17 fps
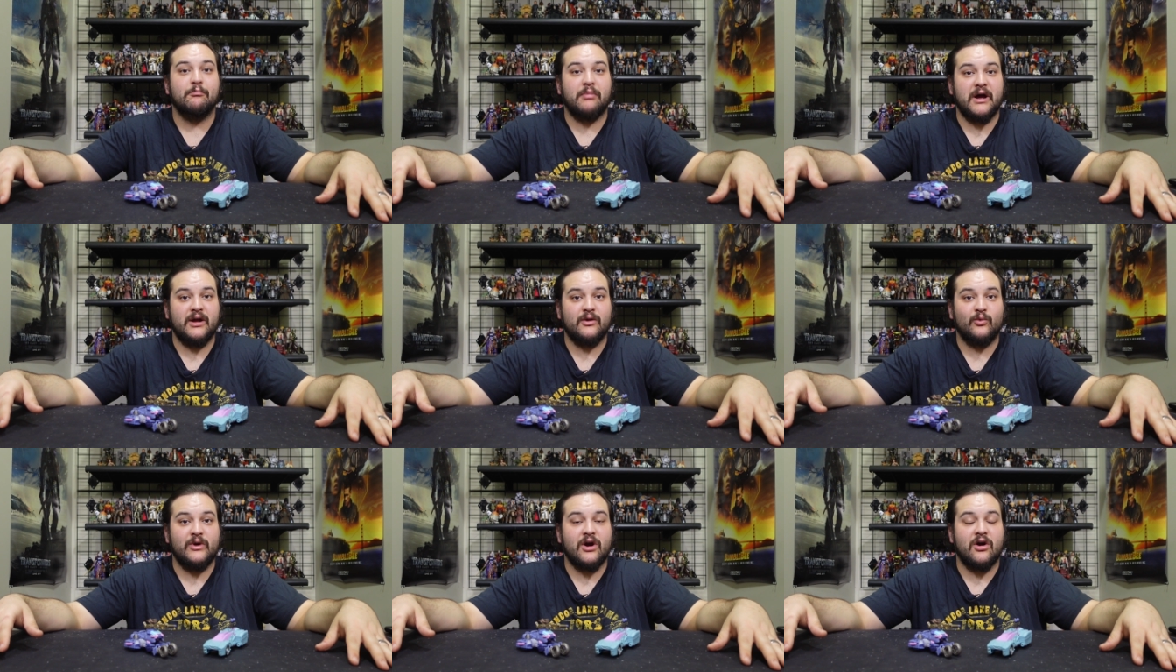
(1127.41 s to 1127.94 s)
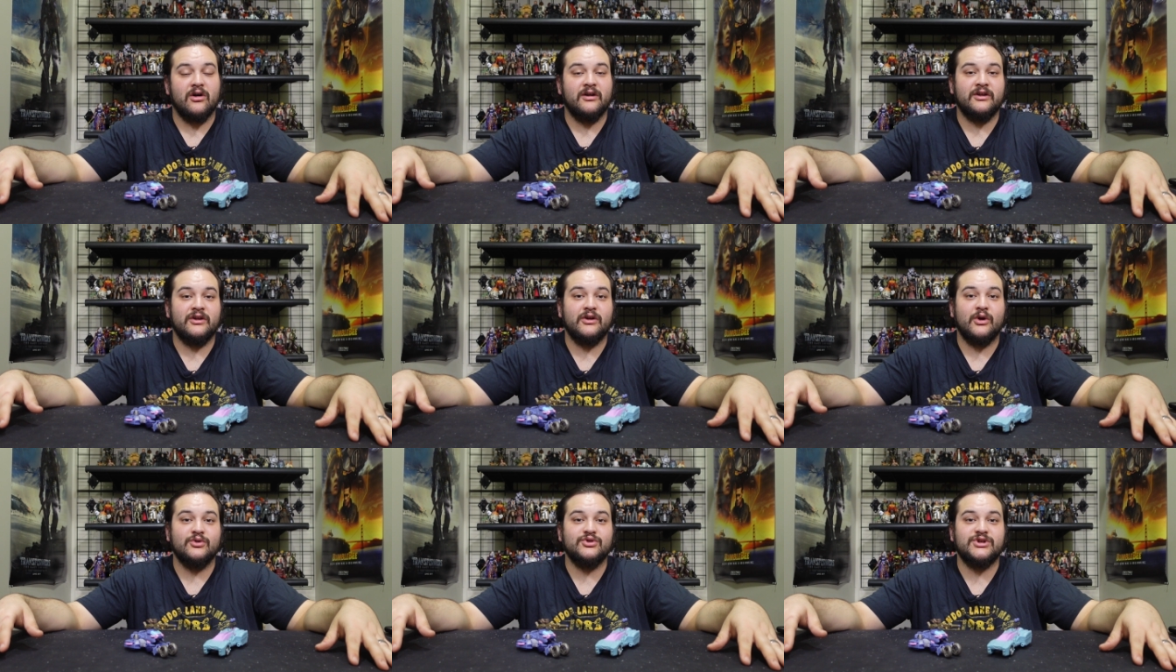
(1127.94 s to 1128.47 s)
but we are in
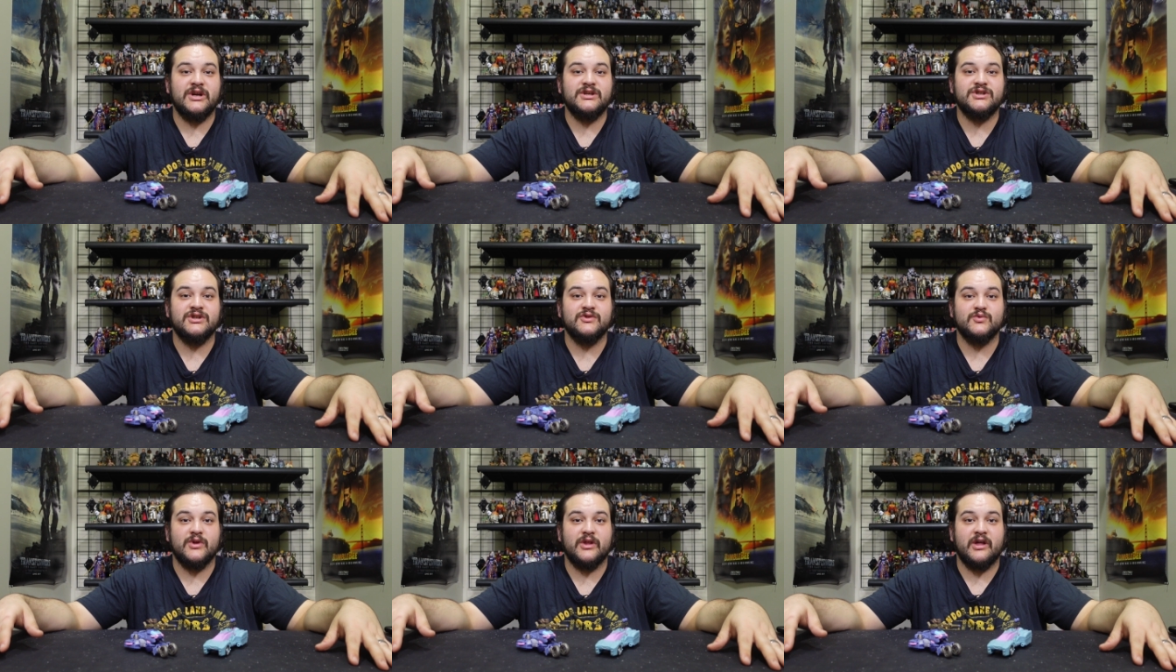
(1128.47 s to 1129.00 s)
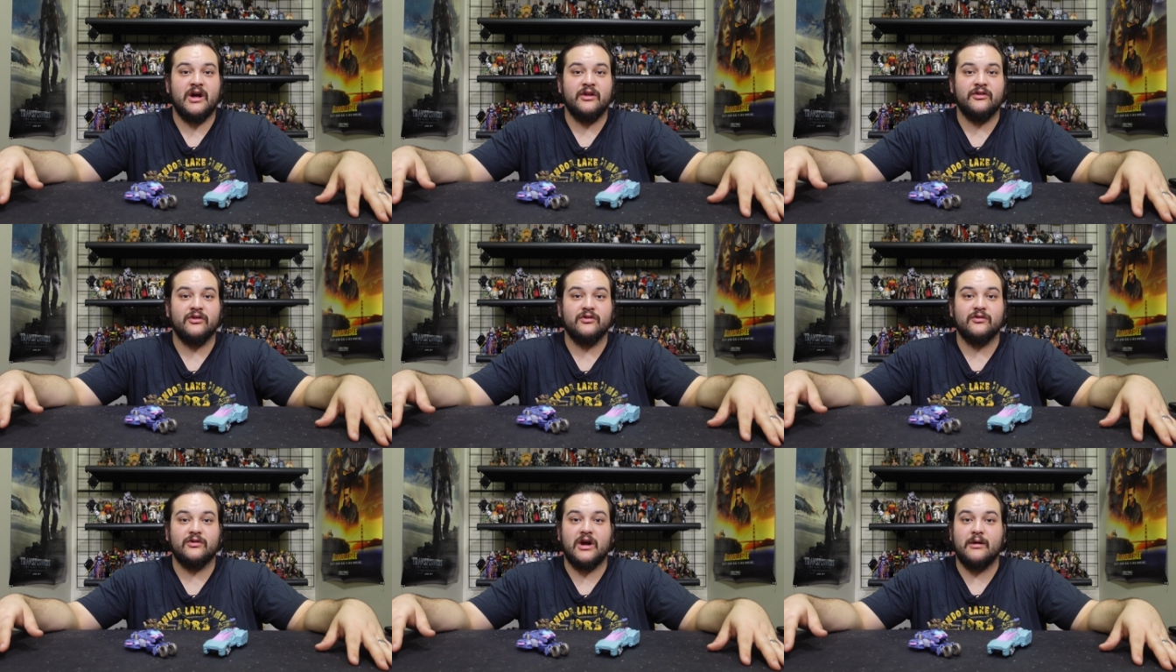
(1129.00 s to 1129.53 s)
negotiations with
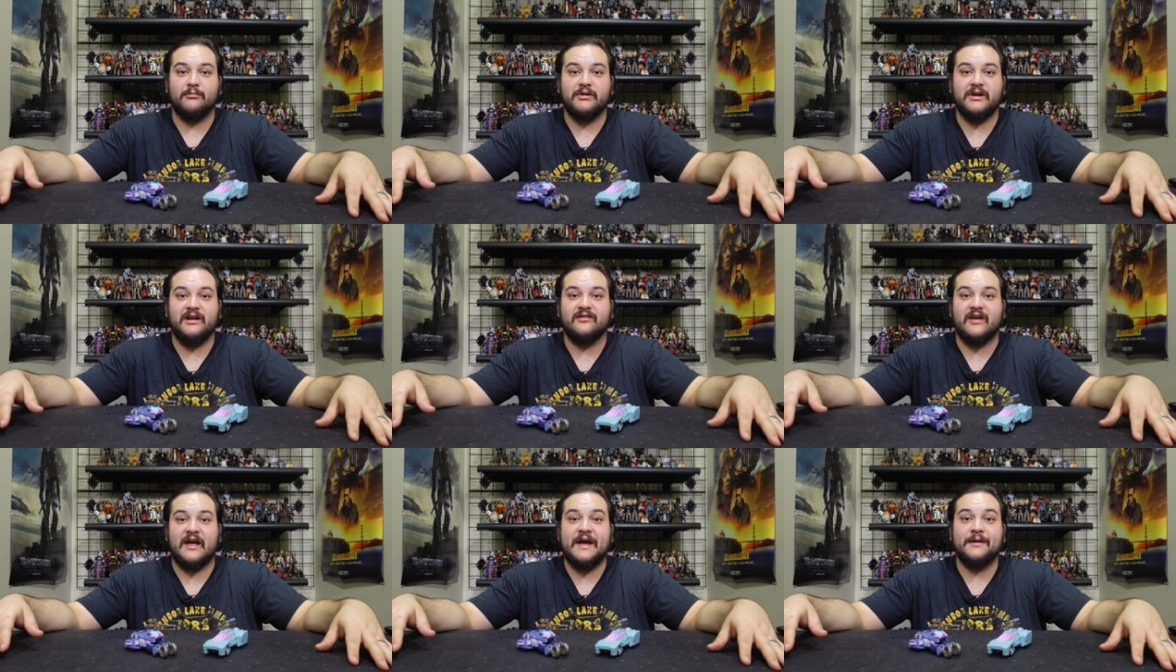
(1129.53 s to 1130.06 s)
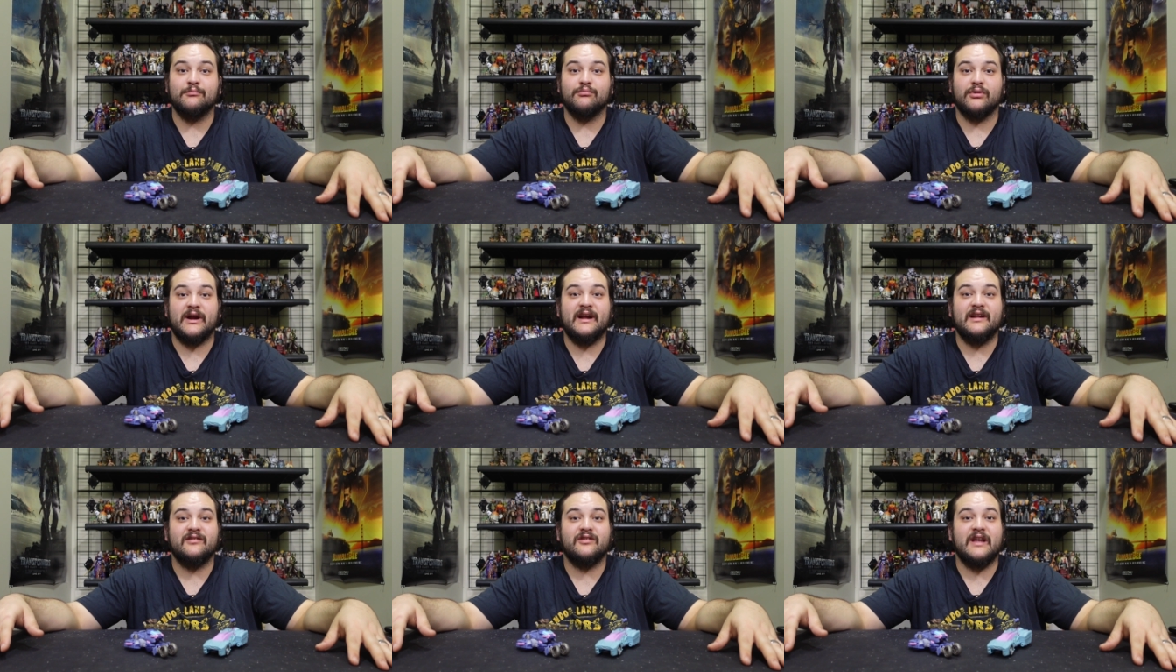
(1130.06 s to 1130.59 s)
other companies and
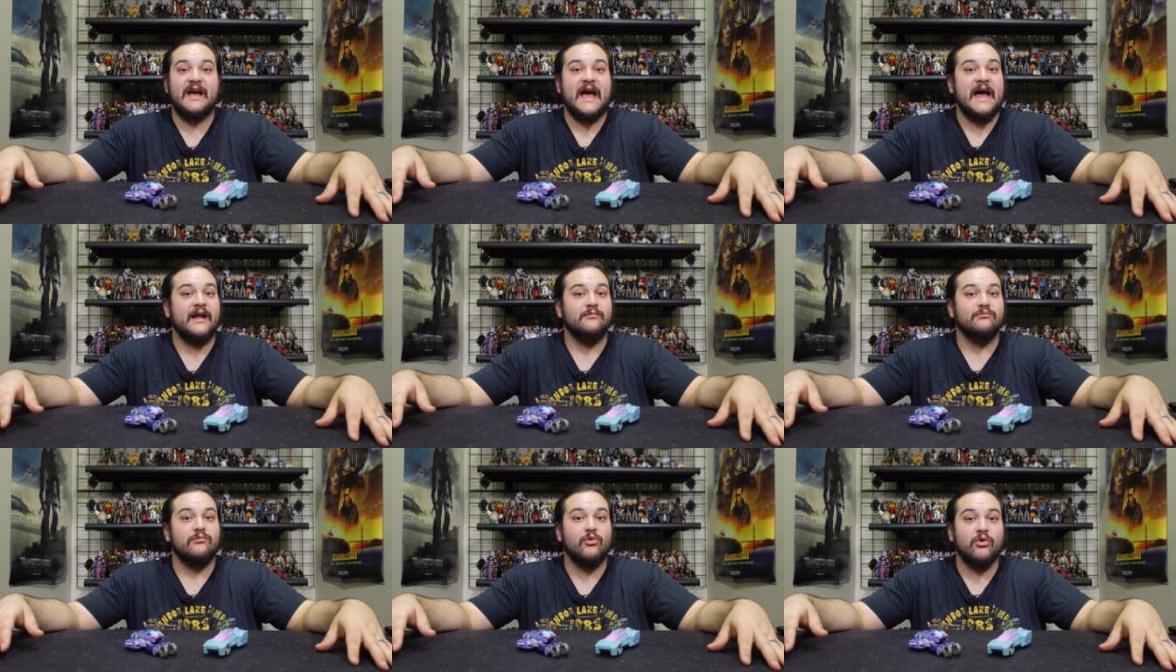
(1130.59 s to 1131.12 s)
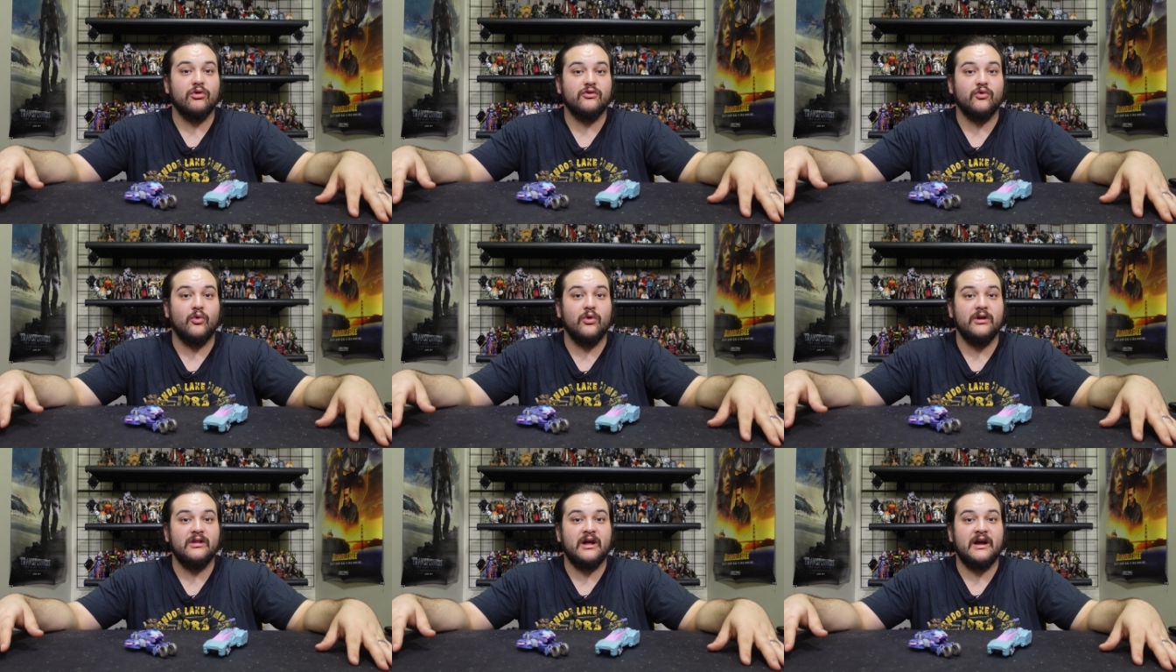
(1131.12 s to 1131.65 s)
brands to add more
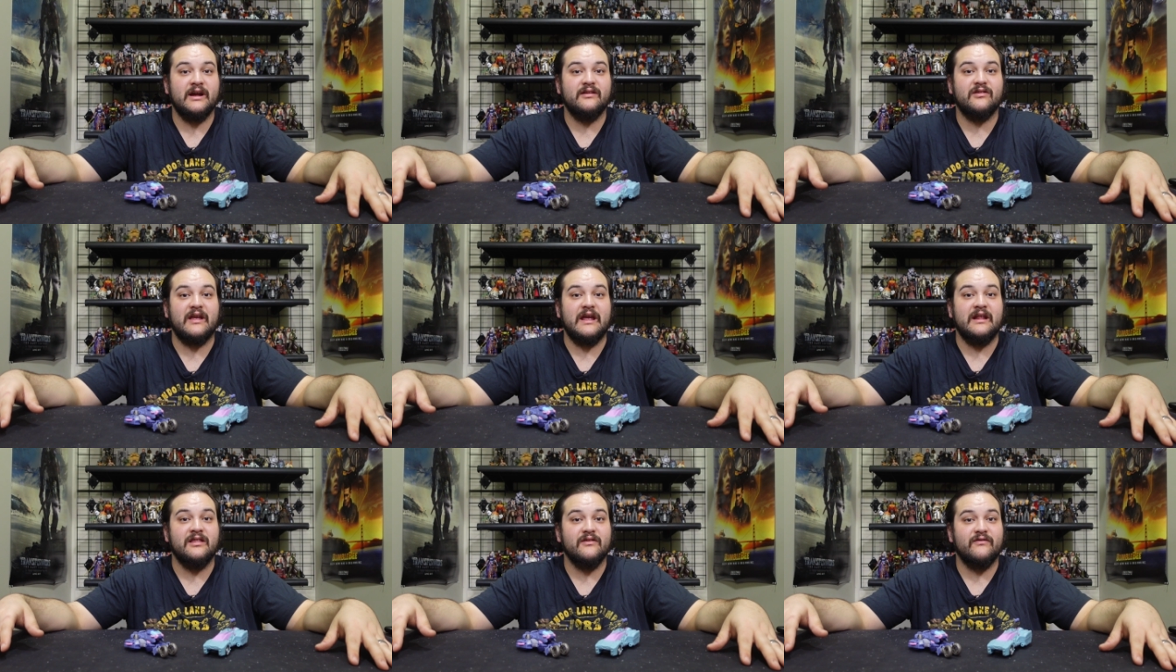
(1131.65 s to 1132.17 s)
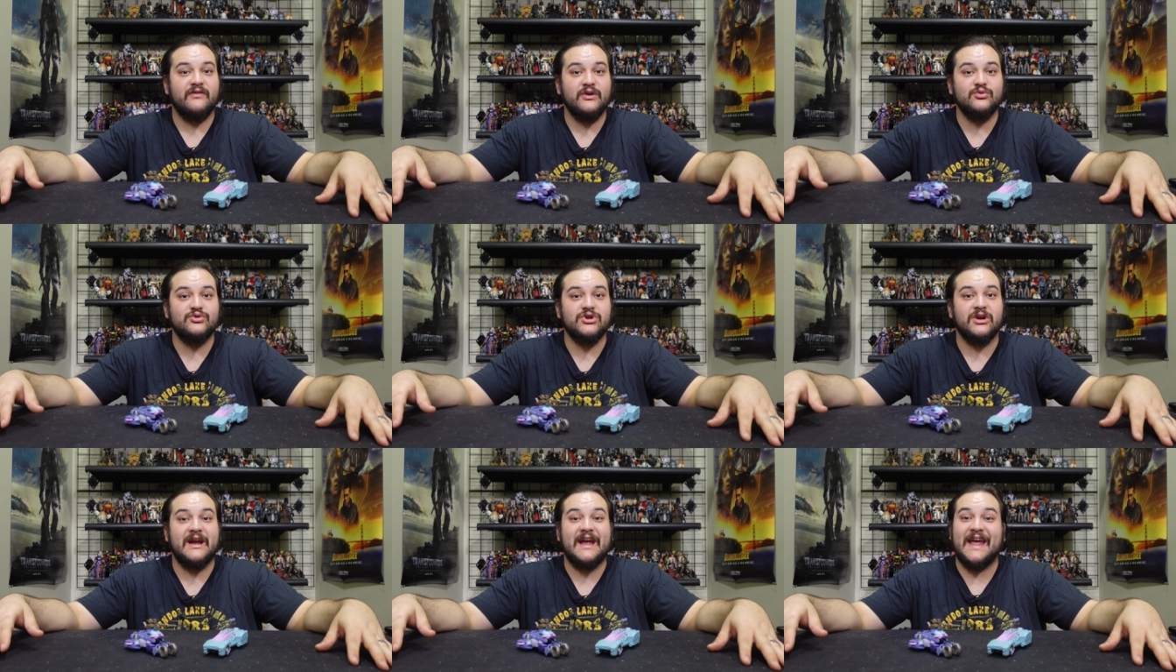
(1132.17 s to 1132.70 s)
toy lines in the
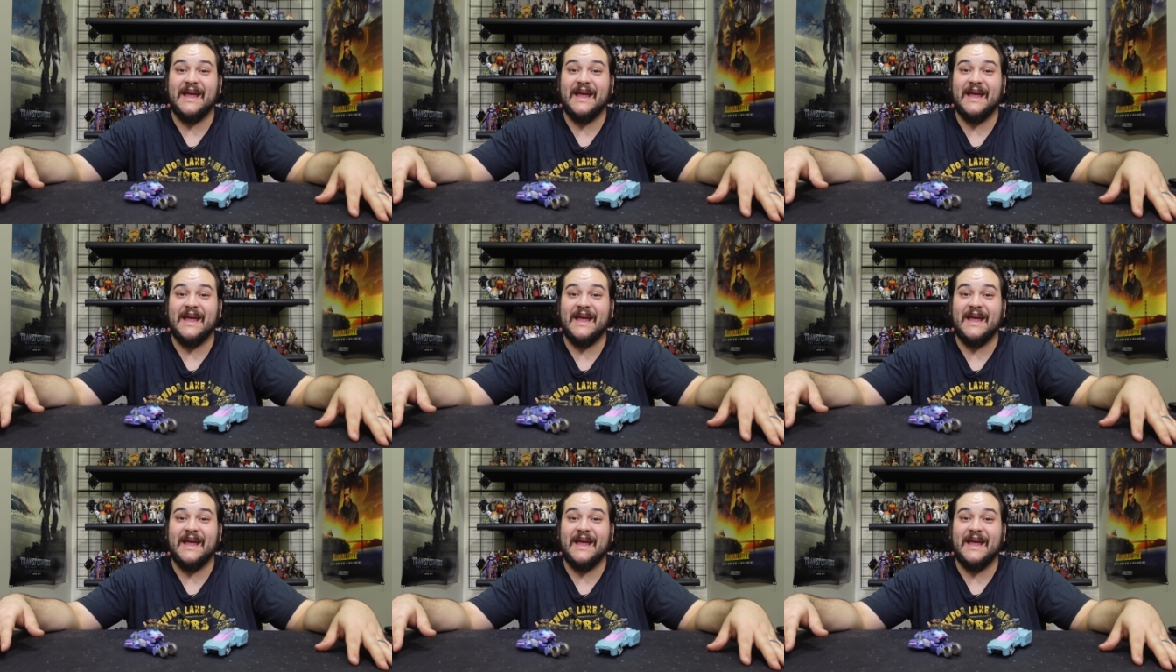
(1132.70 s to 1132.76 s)
future.